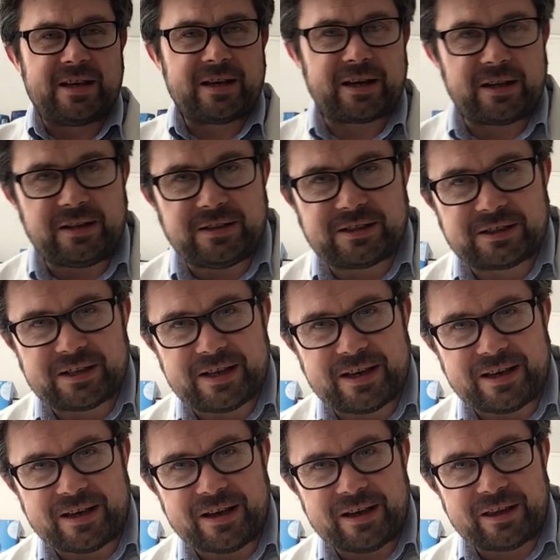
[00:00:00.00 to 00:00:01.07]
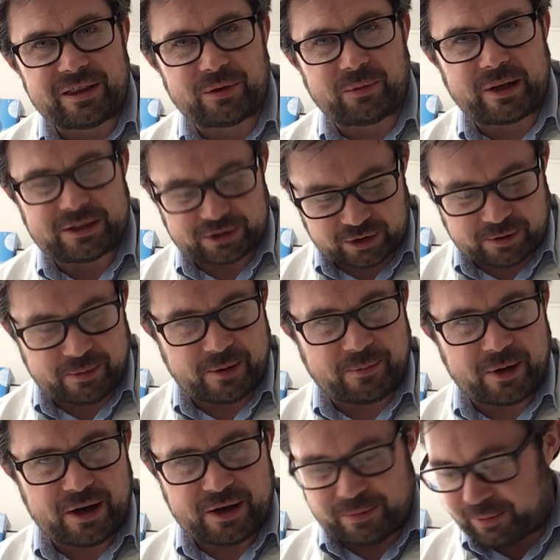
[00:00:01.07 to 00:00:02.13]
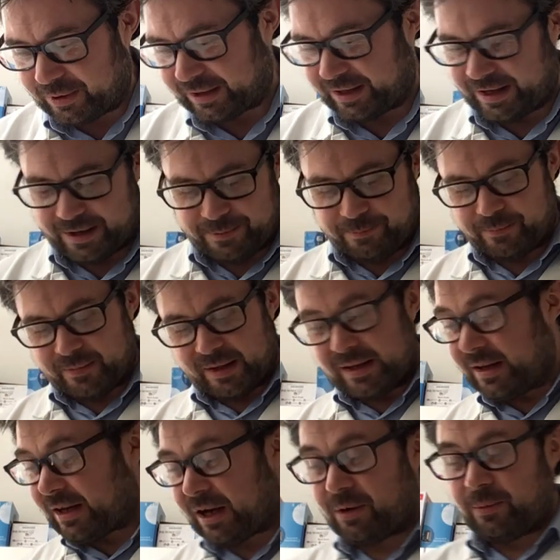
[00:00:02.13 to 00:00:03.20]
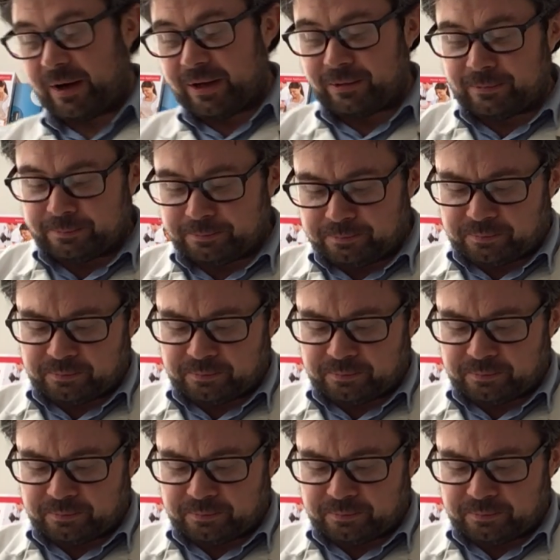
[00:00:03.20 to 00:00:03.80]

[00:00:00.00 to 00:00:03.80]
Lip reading: can you see, the red's gone a bit purpley. Oh well.